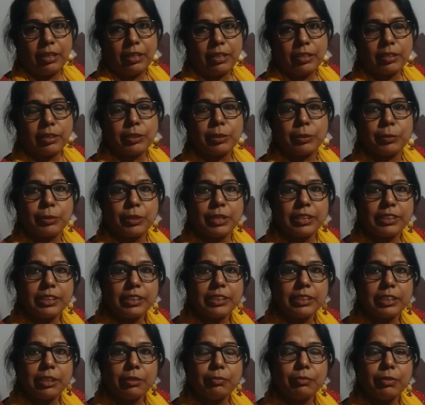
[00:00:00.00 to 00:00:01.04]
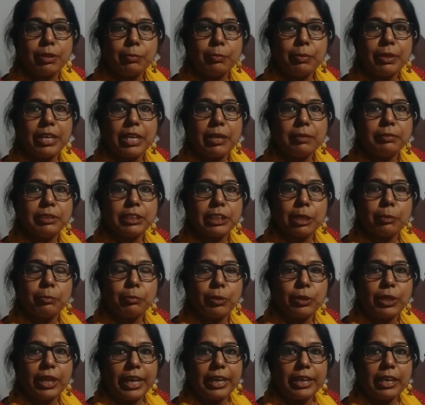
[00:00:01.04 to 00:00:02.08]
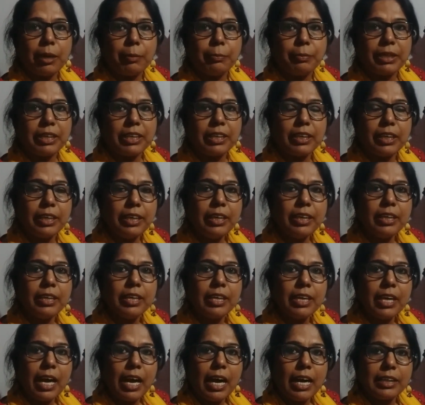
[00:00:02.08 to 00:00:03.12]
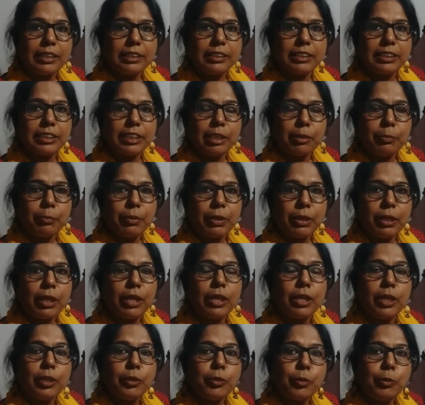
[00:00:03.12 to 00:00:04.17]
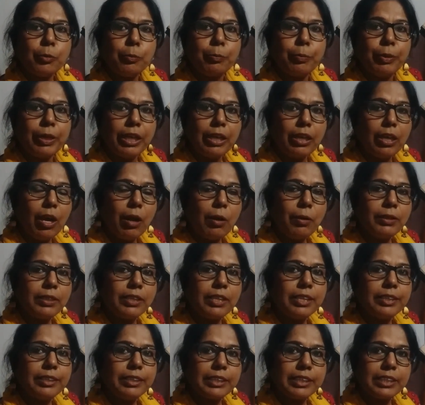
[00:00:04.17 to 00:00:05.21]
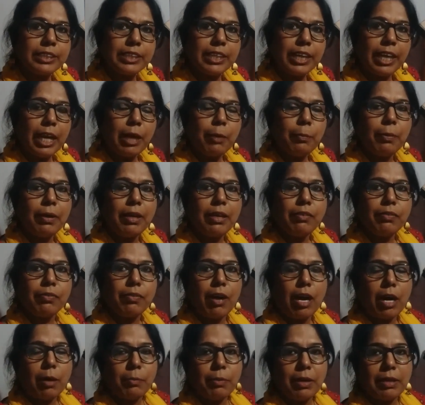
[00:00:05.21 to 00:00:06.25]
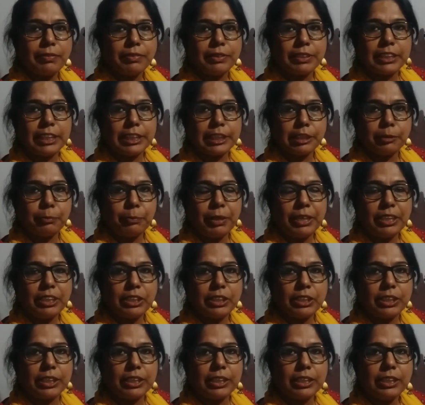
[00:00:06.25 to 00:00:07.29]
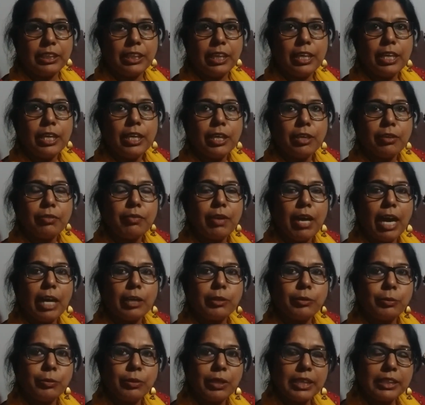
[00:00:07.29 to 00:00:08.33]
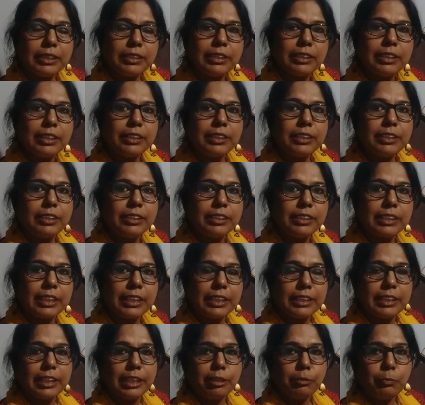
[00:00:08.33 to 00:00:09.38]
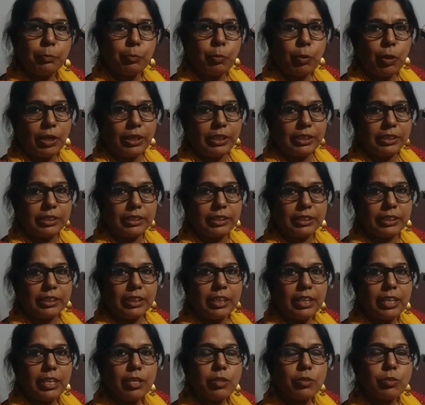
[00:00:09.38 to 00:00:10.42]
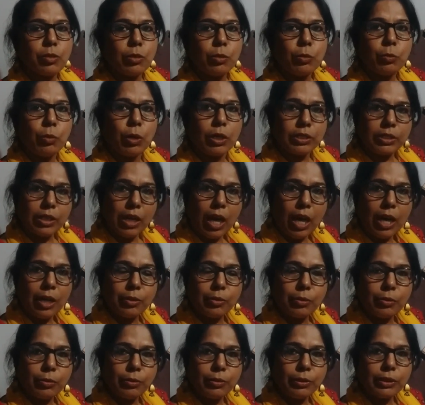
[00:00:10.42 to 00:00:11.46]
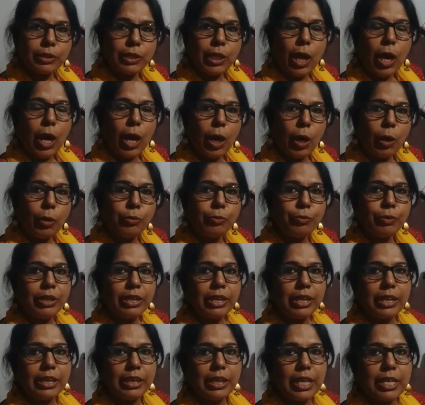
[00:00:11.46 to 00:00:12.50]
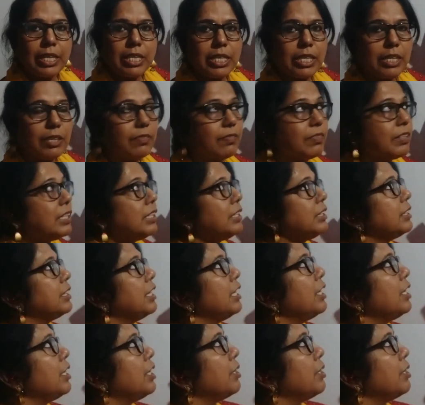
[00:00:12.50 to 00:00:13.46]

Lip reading: So the system will become thermodynamically unstable. To bring out the stable form of suspension, we have to consider certain points. So what are those? How we can achieve this?